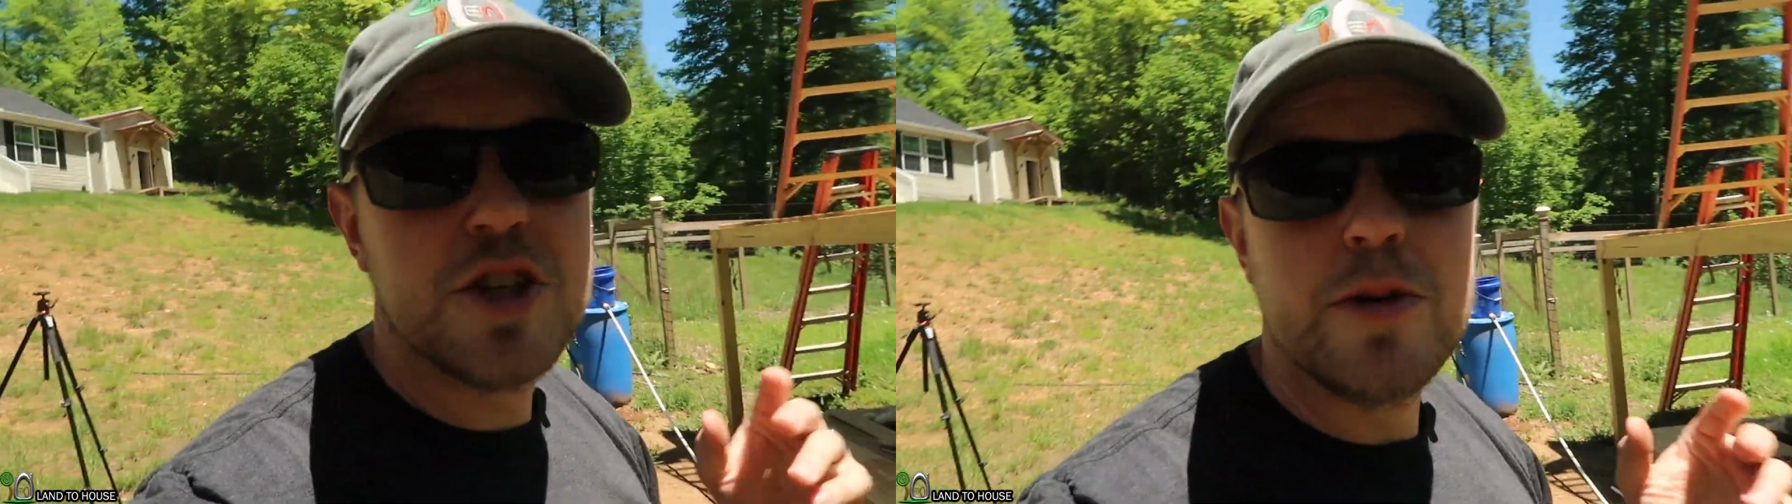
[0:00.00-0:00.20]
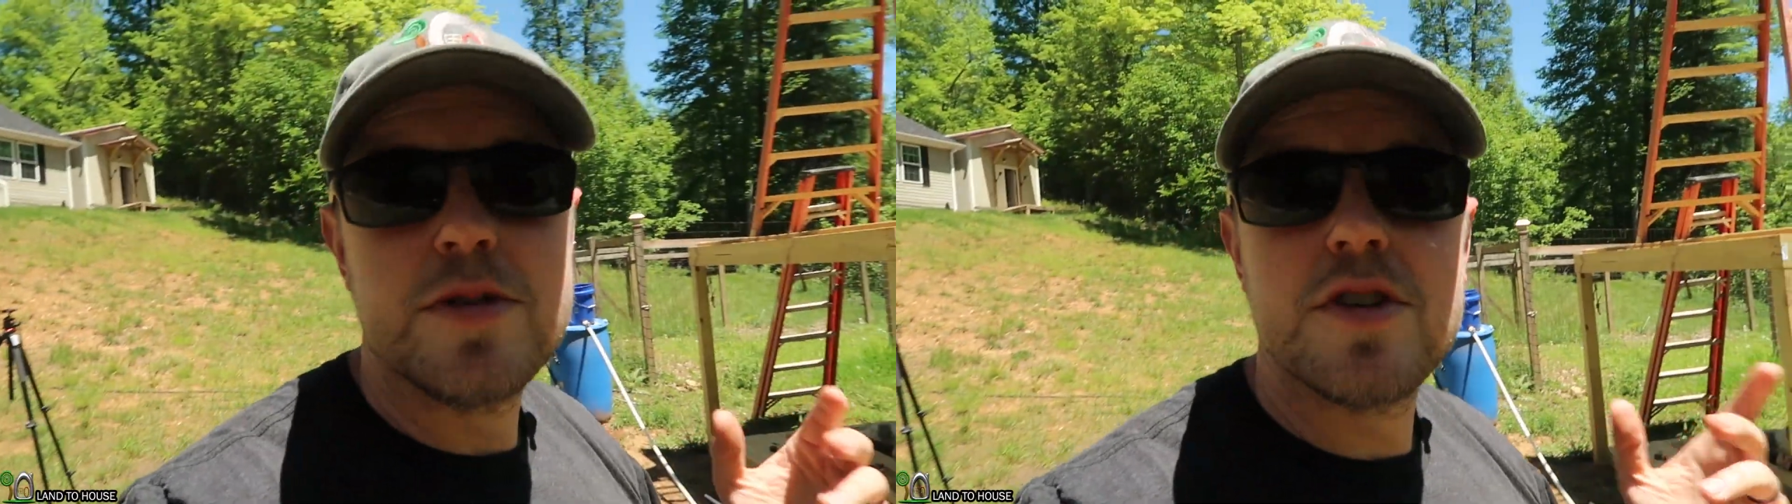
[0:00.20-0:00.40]

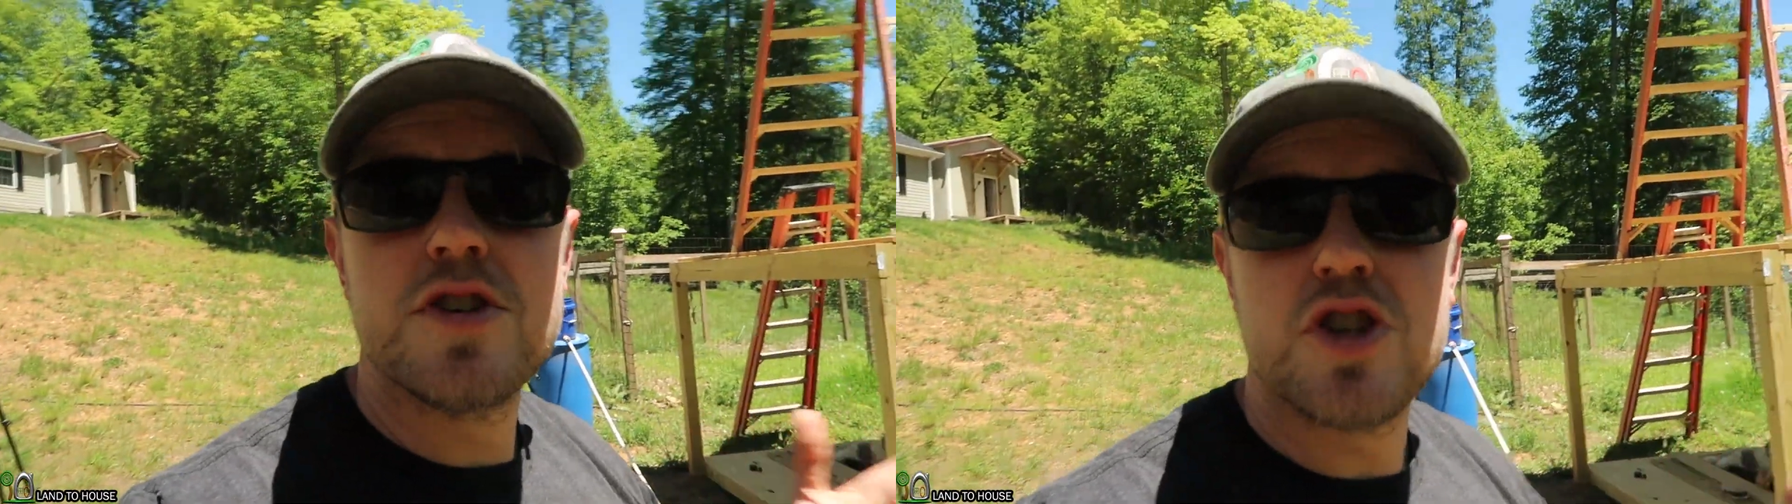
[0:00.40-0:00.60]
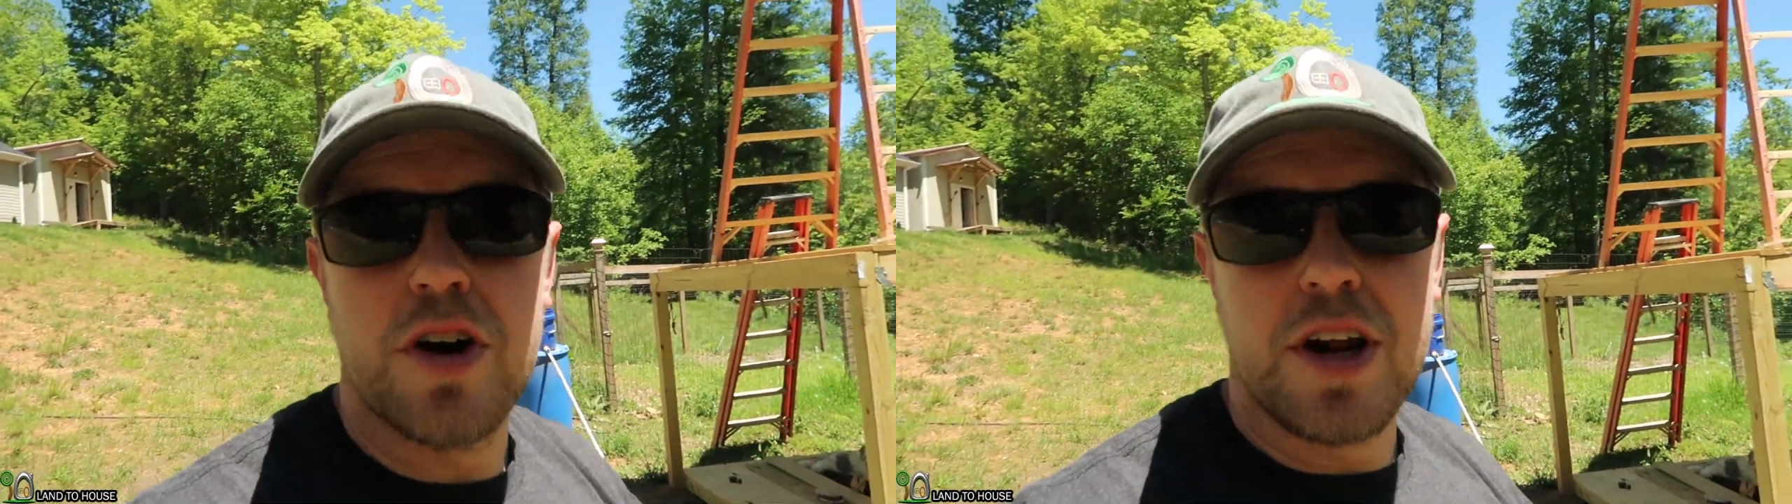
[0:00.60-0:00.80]
issues
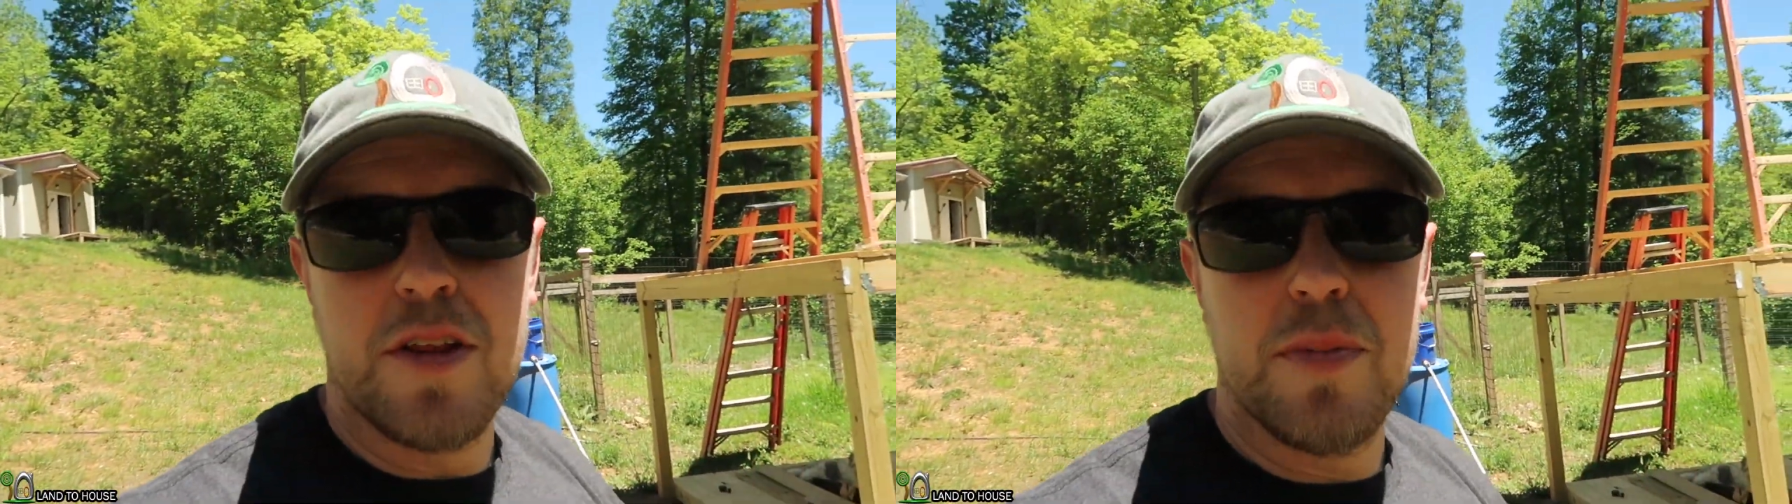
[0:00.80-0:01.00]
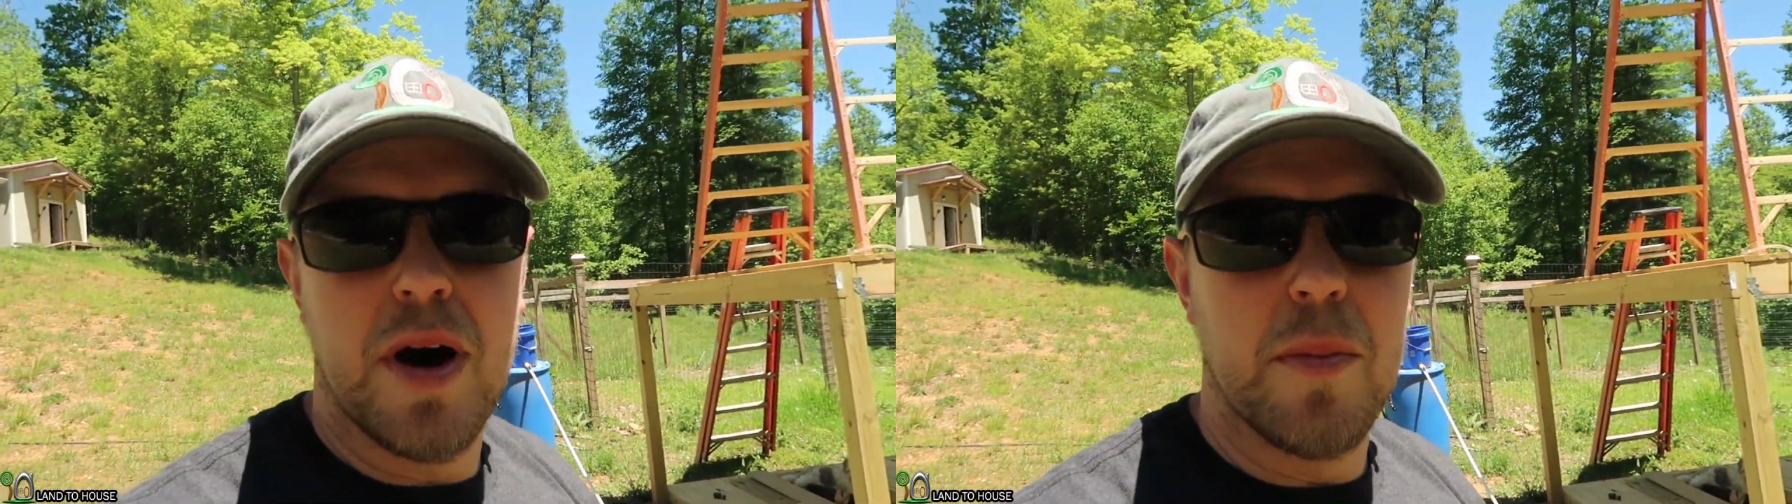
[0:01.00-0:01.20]

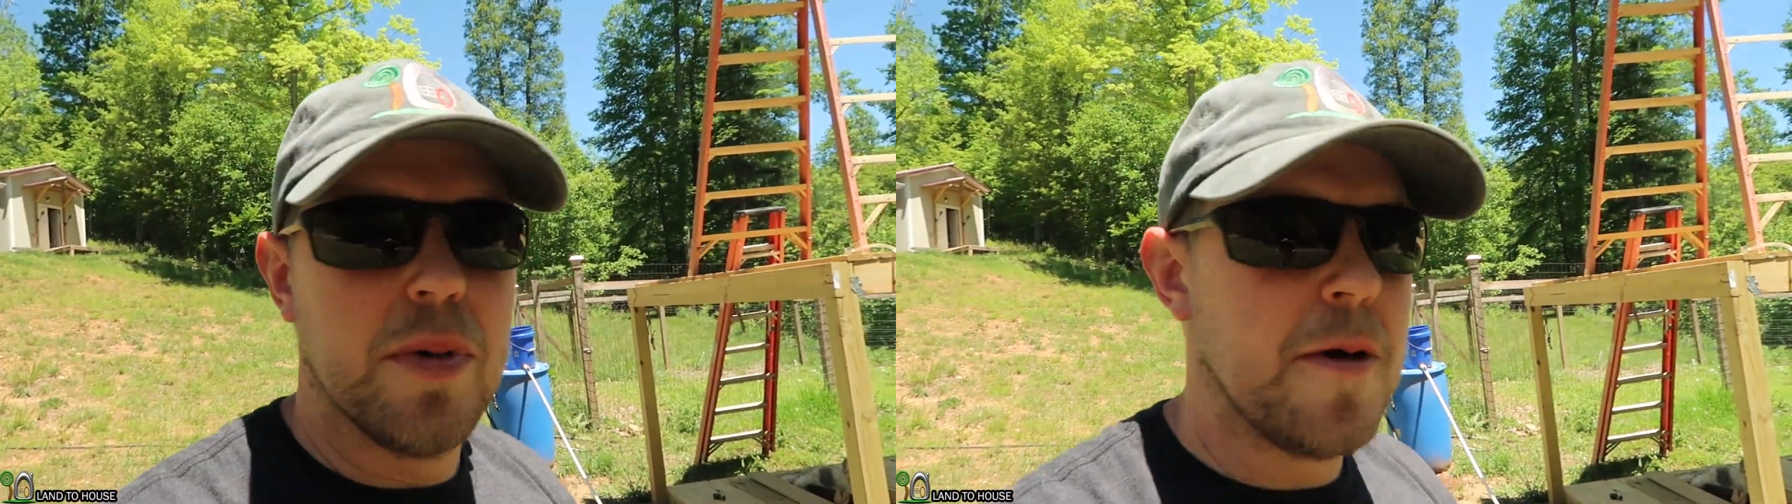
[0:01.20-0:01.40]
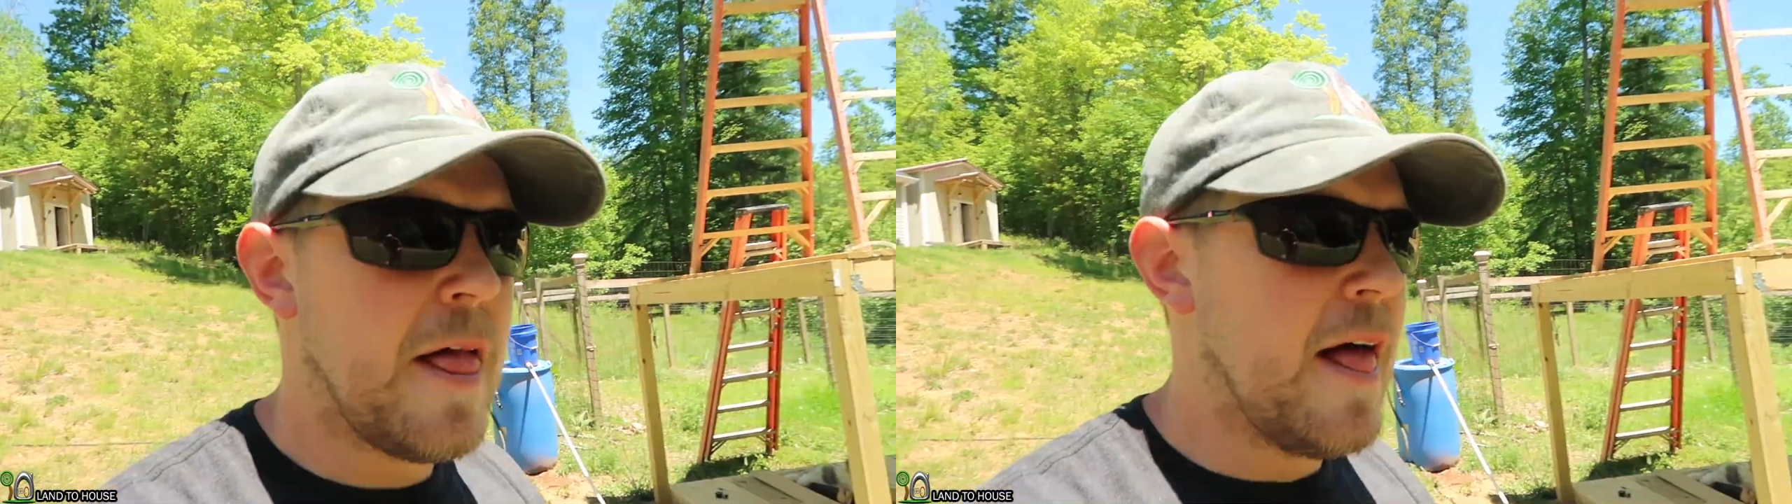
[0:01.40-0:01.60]
starting the pump.